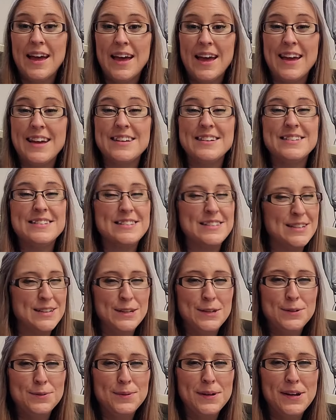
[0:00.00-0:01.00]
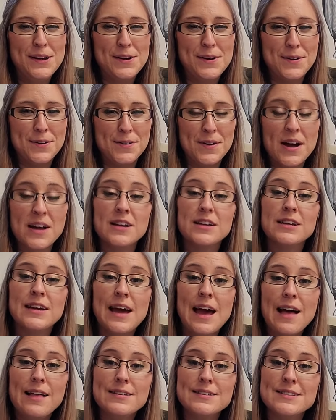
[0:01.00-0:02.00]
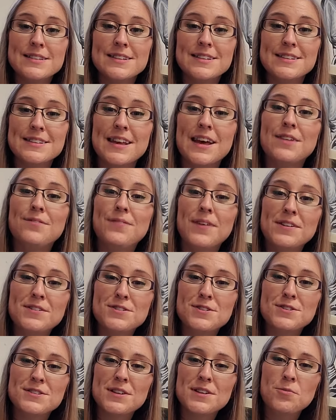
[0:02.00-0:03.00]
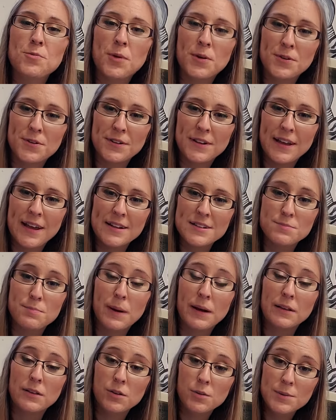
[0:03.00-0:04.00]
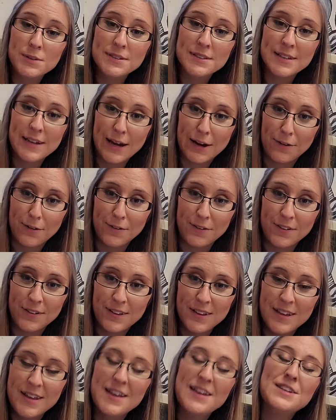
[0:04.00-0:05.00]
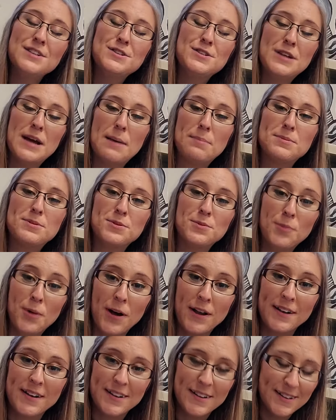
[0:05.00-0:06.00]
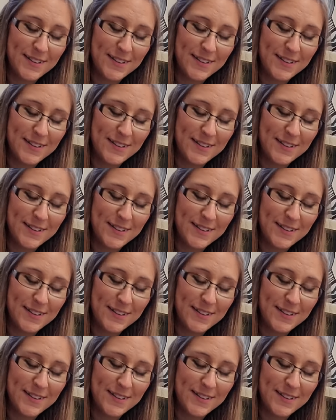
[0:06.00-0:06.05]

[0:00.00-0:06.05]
And here we go. Alice's Adventures in Wonderland by Lewis Carroll. Chapter 1